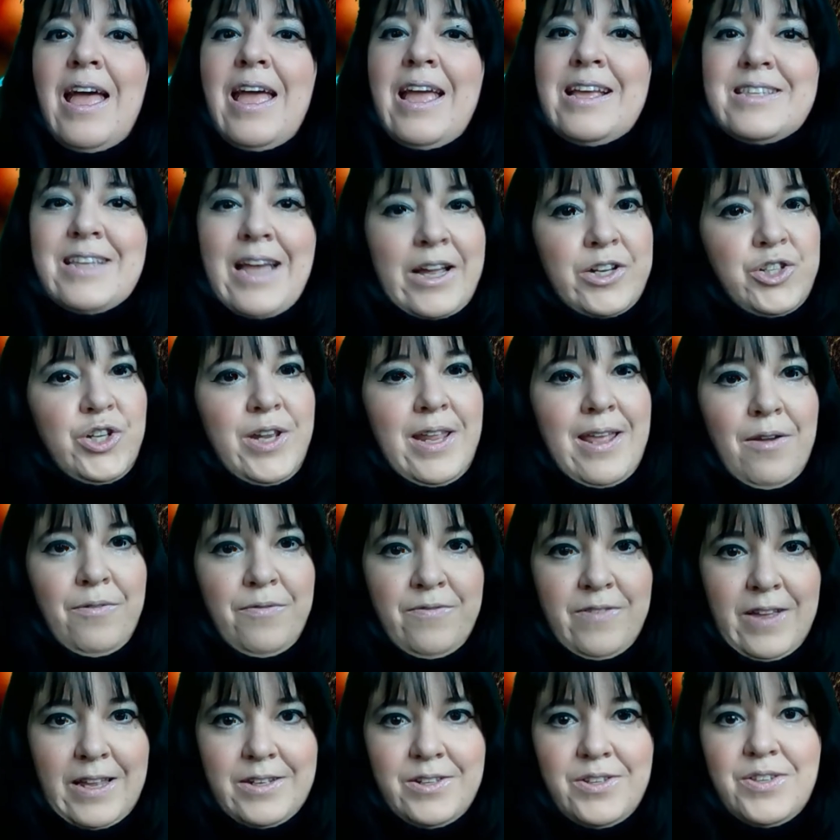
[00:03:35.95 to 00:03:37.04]
is actually a
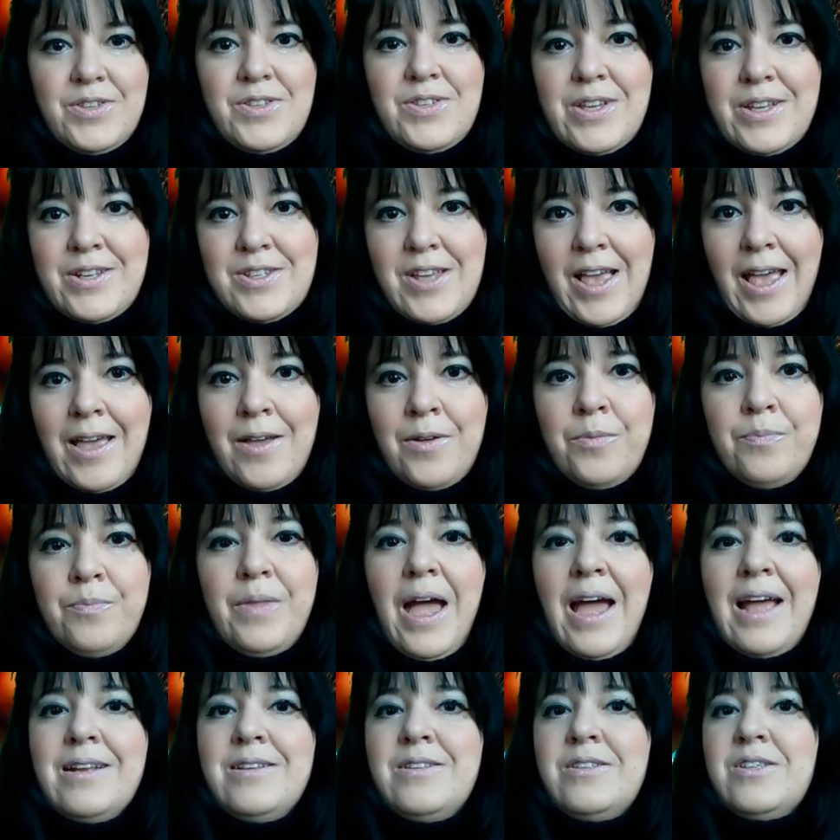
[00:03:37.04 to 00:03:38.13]
fantasy tale,
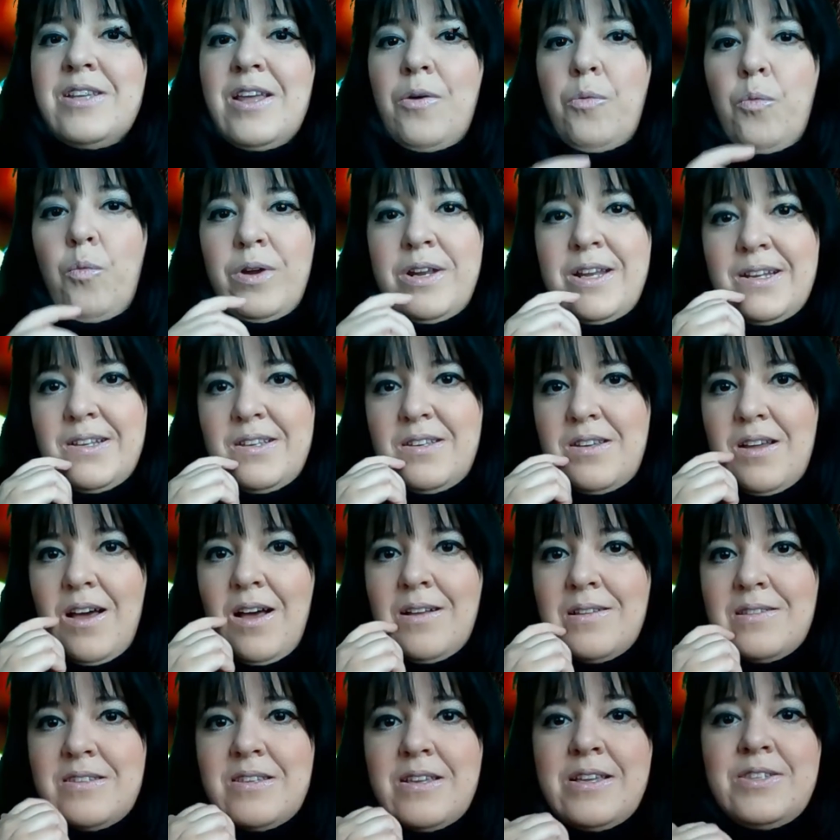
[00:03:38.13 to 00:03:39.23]
and what it
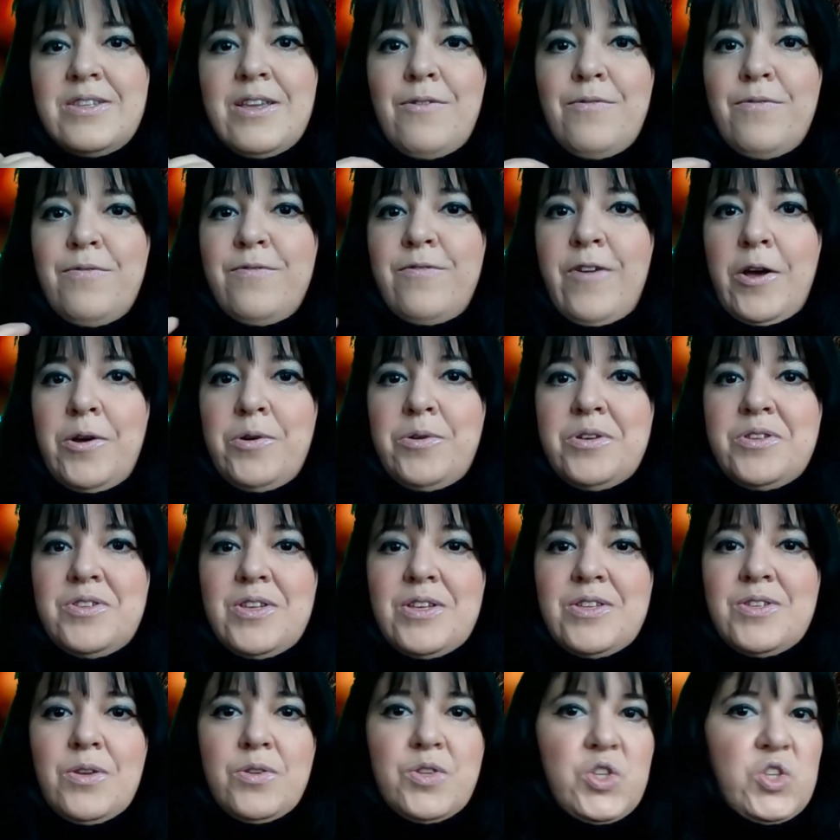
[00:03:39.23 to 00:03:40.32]
does is it
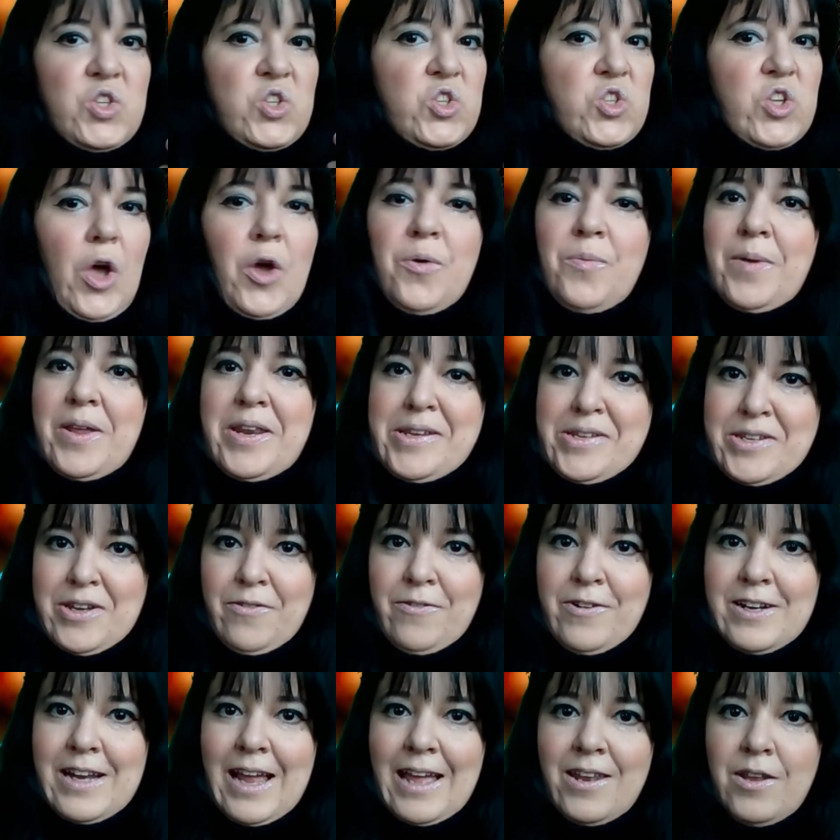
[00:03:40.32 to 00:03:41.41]
focuses on so many
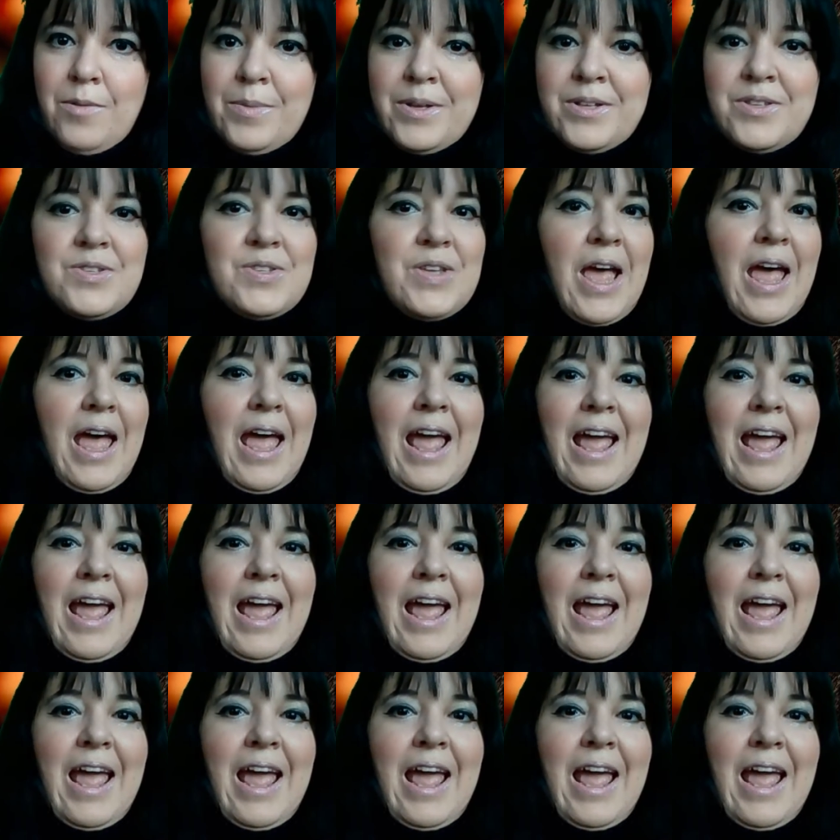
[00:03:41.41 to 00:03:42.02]
different elements.